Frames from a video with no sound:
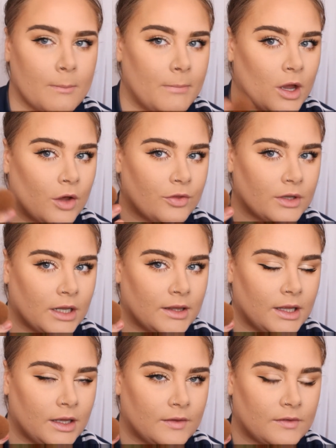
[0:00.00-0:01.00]
Because then I
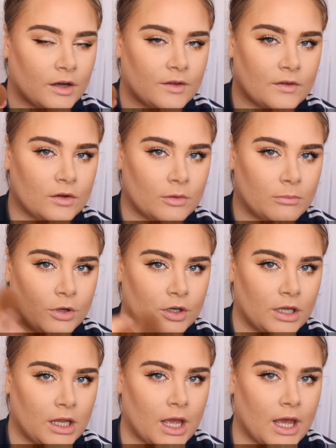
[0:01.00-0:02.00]
think it starts to look
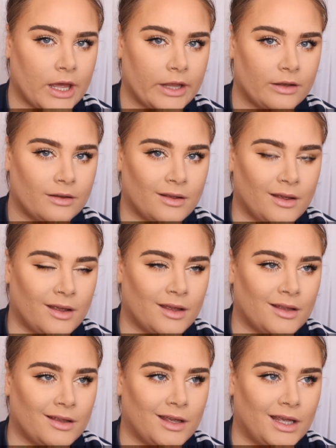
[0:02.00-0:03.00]
muddy and
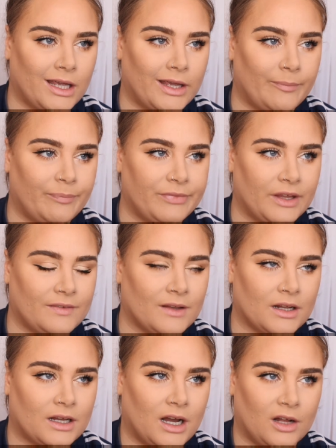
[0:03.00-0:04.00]
it's
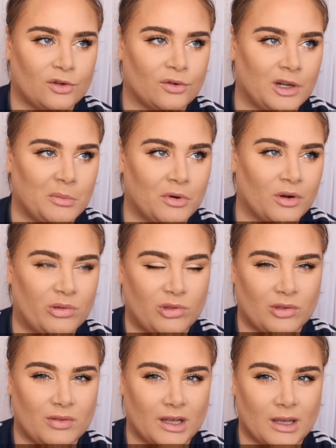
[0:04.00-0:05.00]
not a contour anymore, it's
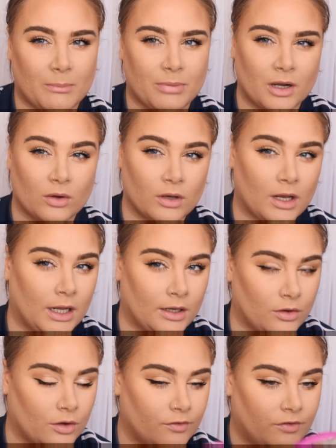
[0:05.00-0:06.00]
just like a brown line
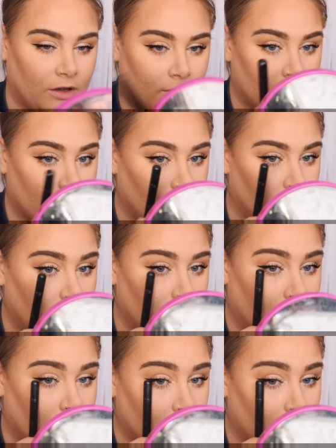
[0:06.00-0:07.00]
on your face. So
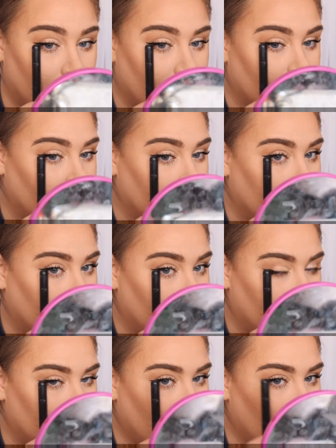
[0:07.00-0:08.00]
that's my rule anyways.